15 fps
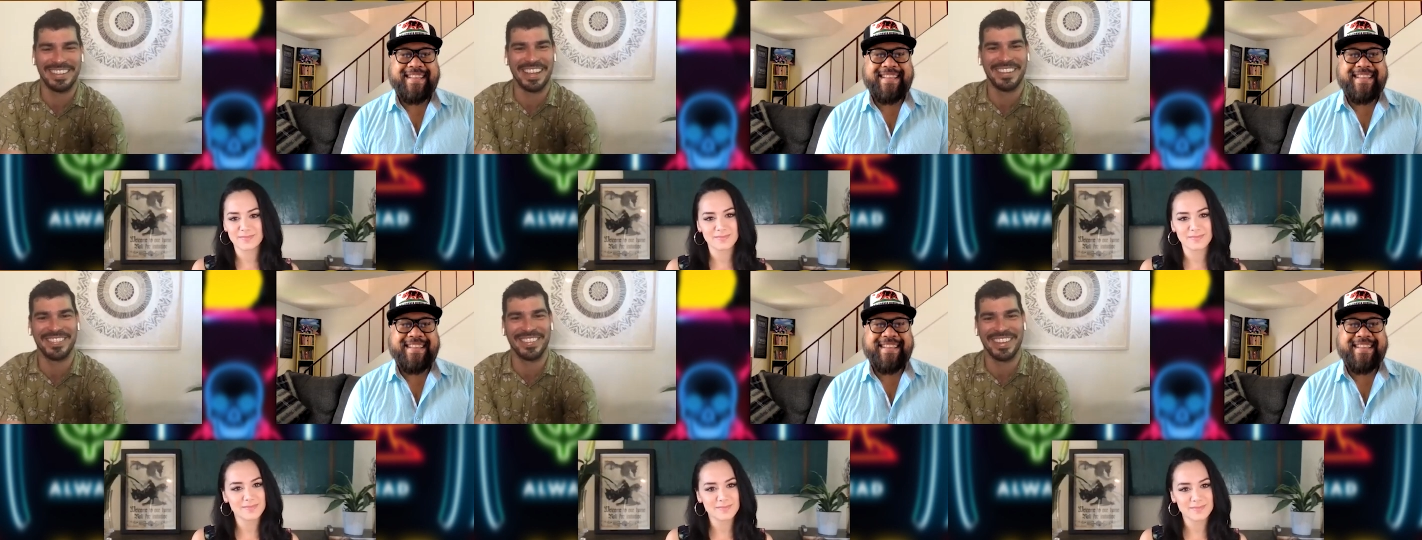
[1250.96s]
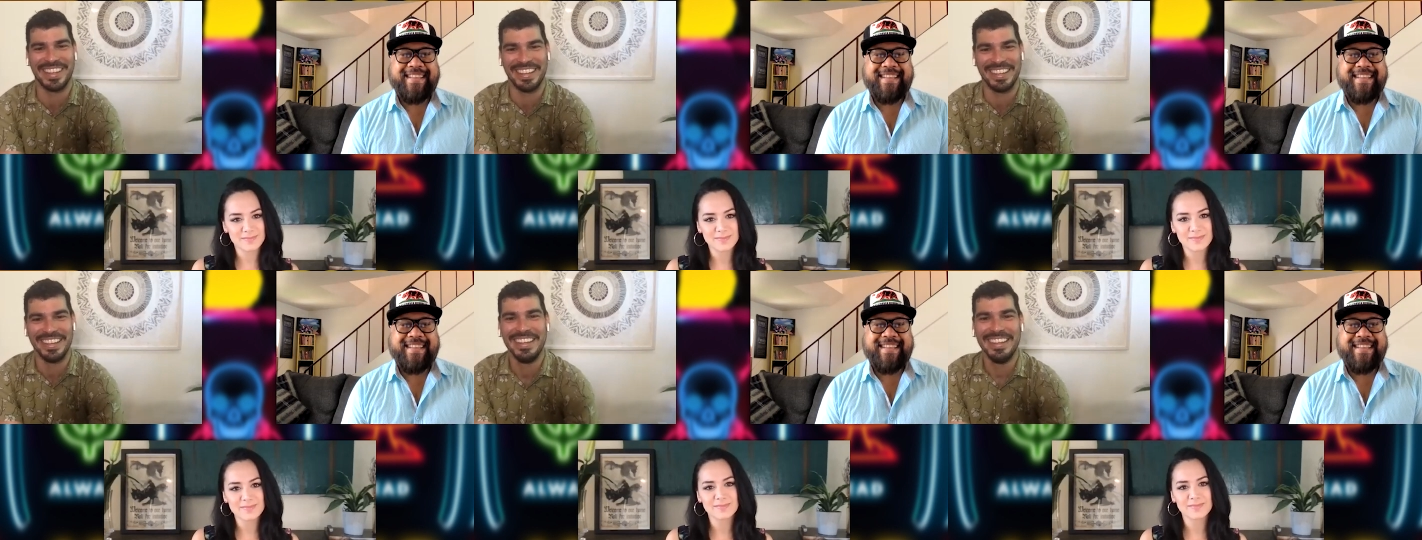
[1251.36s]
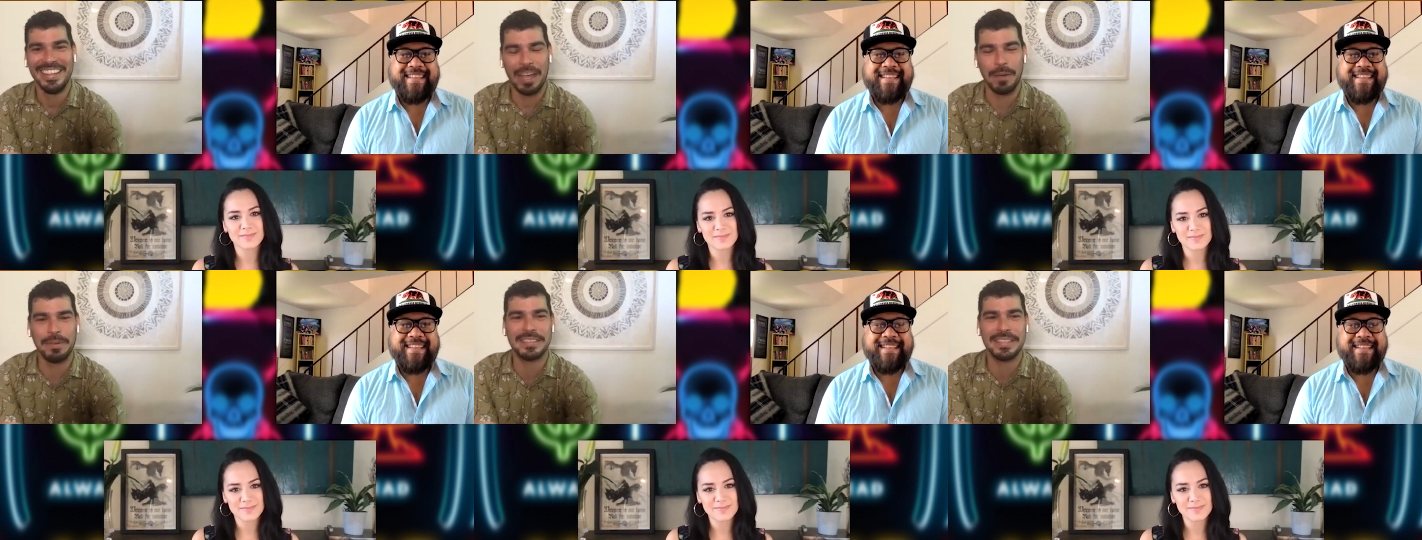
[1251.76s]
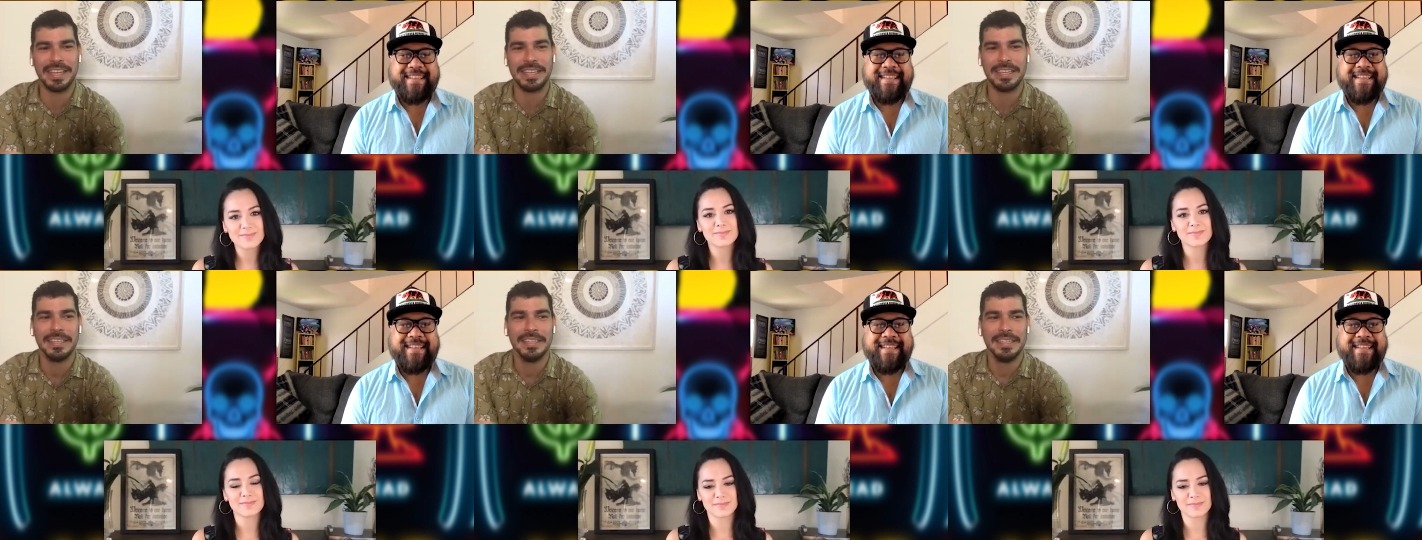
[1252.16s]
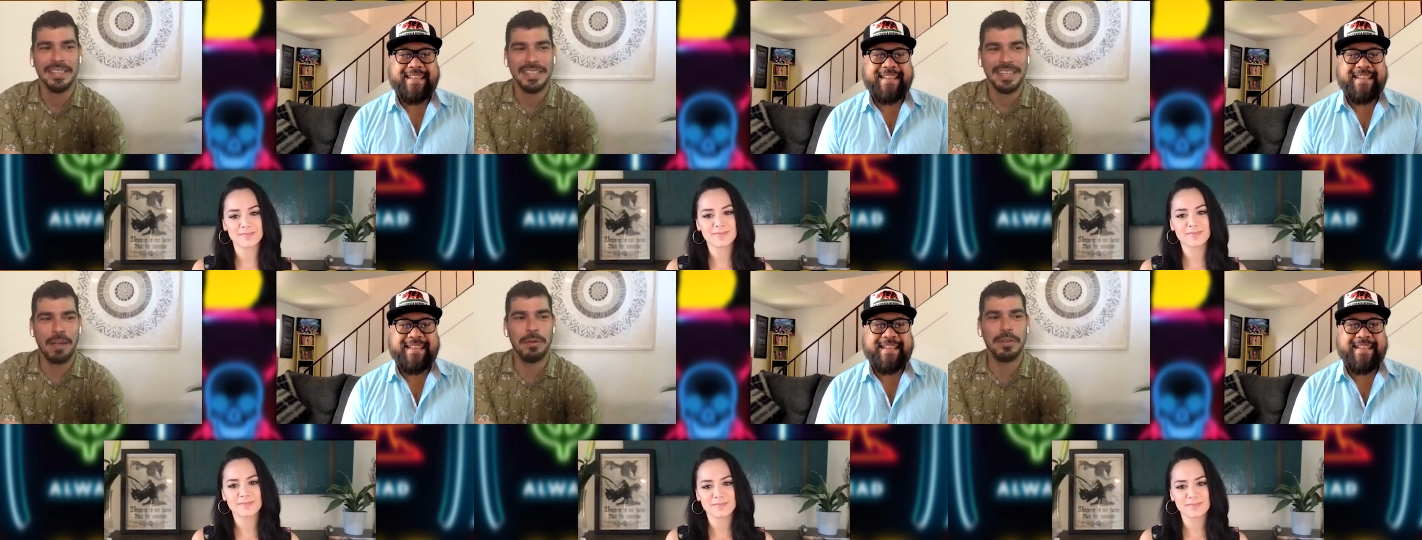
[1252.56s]
Speaker 1: Thankfully, it was like
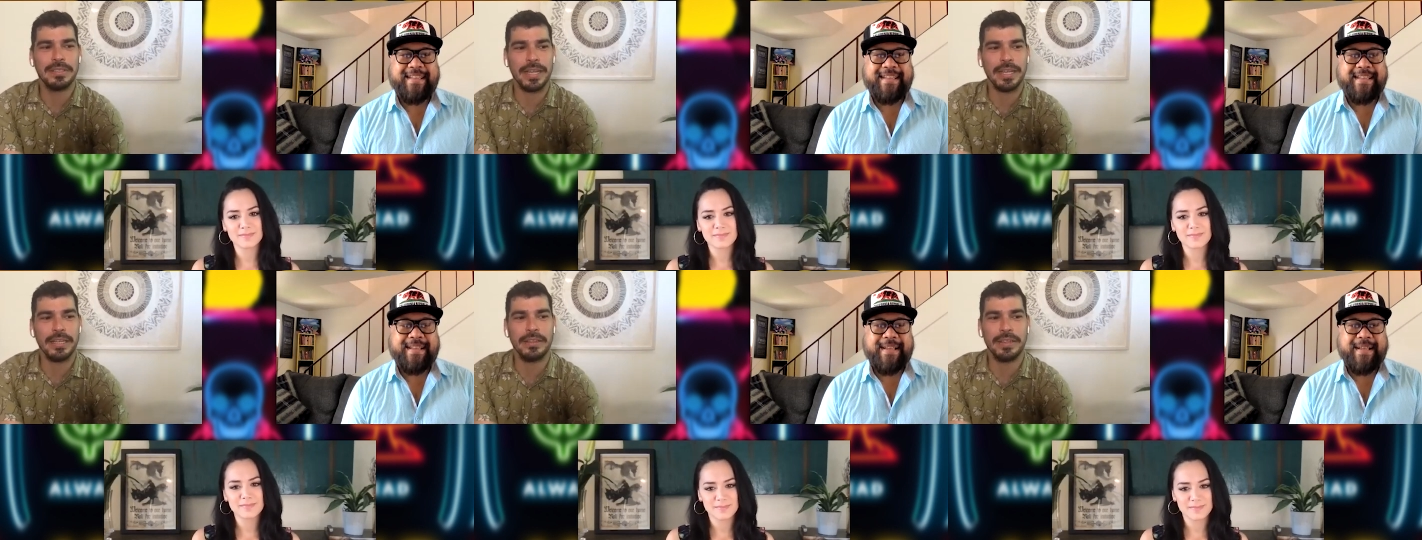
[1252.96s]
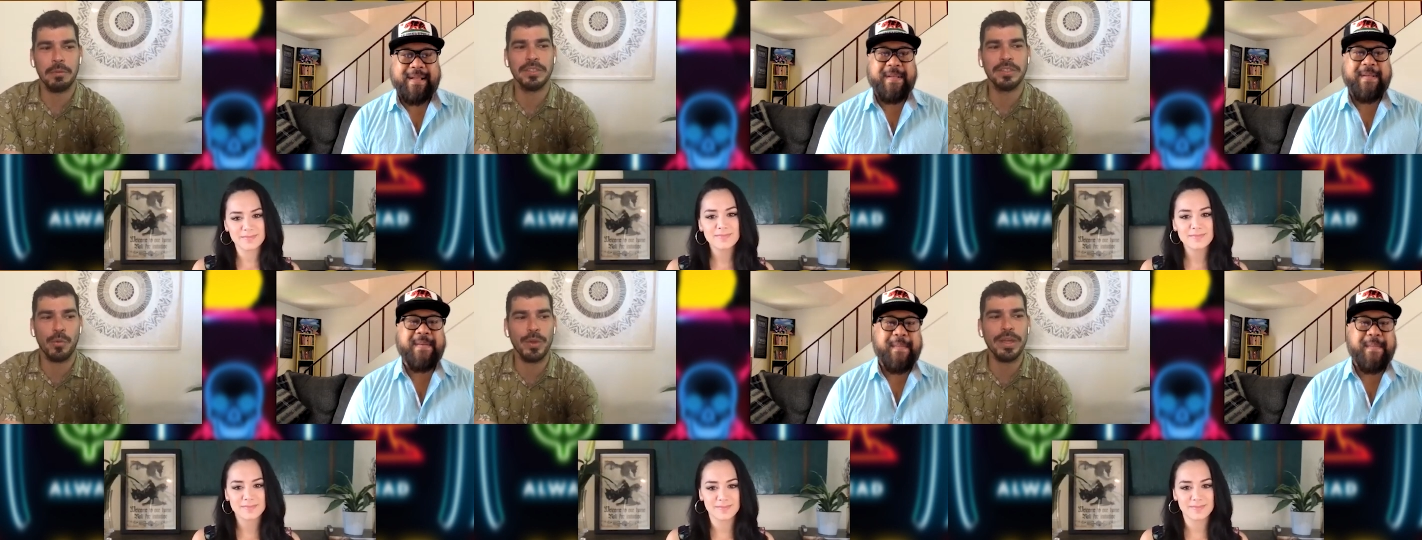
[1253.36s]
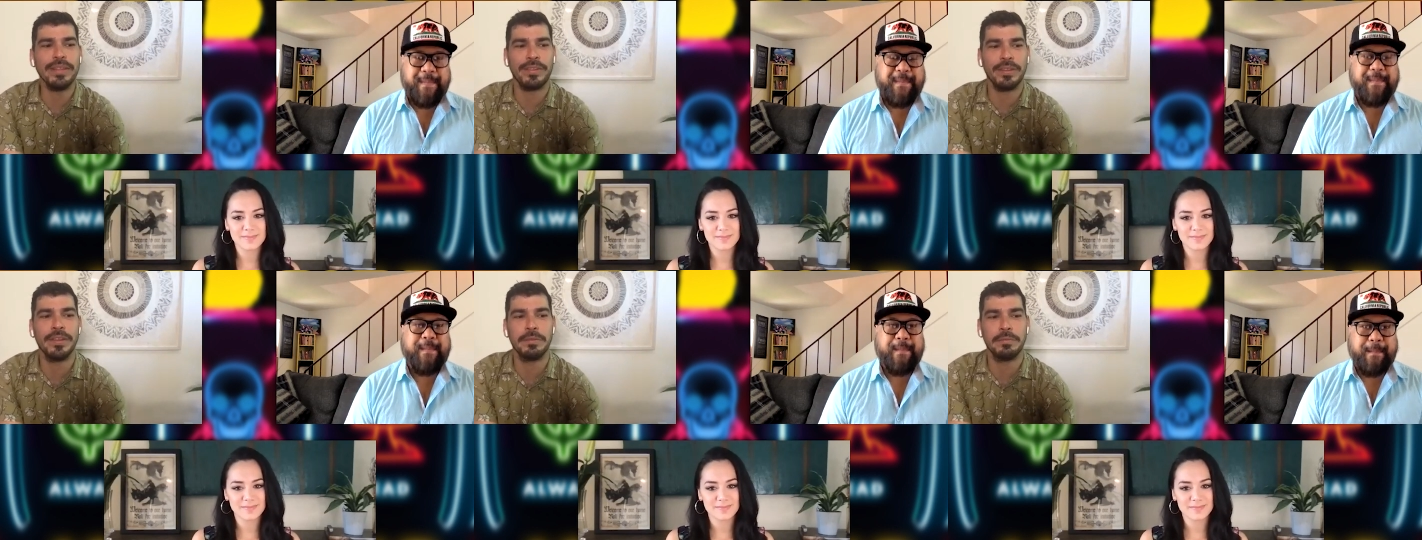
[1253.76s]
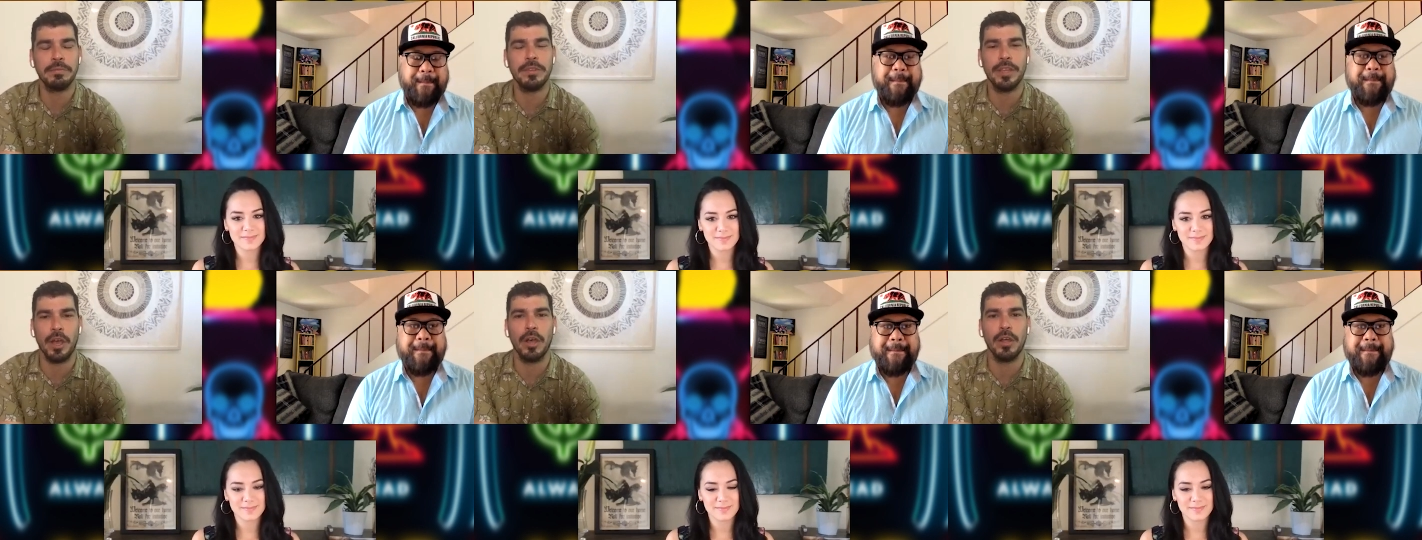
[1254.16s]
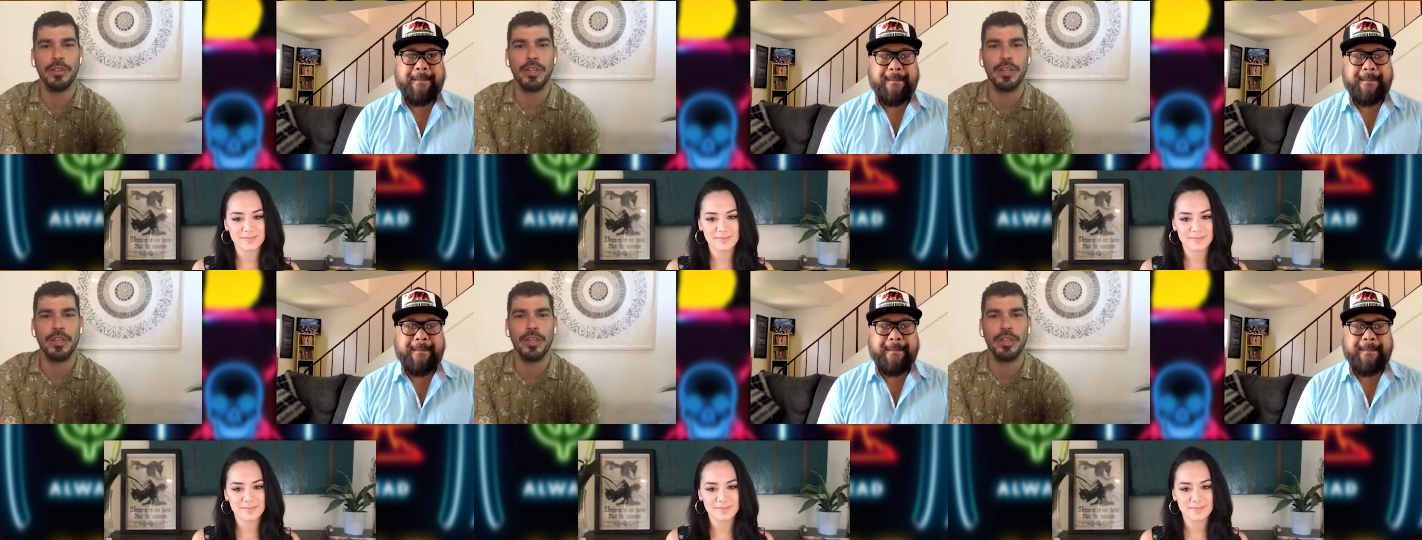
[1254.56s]
it was like there was a reason the, the,